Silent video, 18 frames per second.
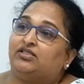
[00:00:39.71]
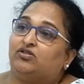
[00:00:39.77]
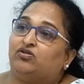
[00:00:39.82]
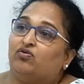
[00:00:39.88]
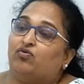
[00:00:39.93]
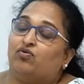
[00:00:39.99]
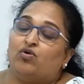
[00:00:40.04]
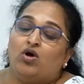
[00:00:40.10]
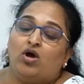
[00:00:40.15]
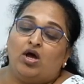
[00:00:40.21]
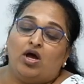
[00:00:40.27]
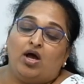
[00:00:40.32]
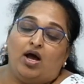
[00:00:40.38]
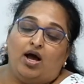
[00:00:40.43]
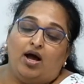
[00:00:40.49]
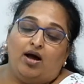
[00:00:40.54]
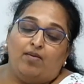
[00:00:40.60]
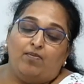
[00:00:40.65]
So
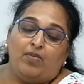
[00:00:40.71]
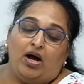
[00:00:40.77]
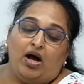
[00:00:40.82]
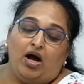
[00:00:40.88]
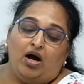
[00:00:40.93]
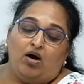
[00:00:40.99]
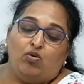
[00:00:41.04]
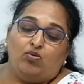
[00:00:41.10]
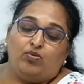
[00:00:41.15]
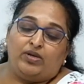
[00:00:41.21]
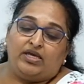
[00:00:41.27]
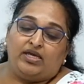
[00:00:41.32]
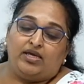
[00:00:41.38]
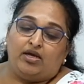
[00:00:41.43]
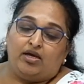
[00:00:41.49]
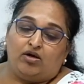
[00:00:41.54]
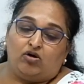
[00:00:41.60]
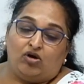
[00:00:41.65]
how we